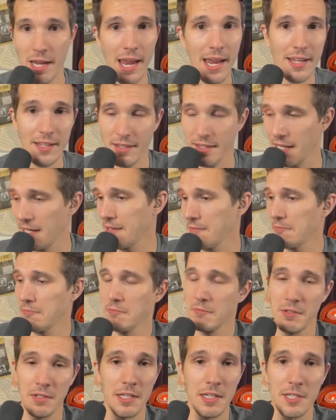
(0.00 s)
Like,
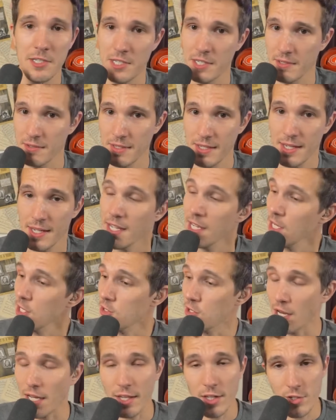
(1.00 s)
listen,
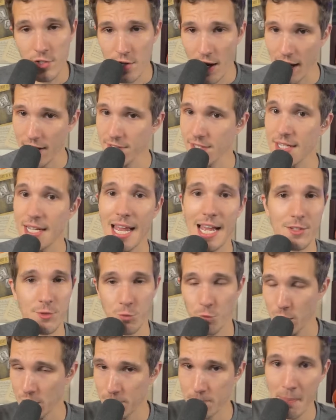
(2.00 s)
Jalen Johnson
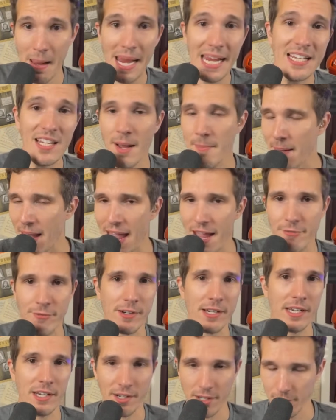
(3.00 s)
was banged up every year.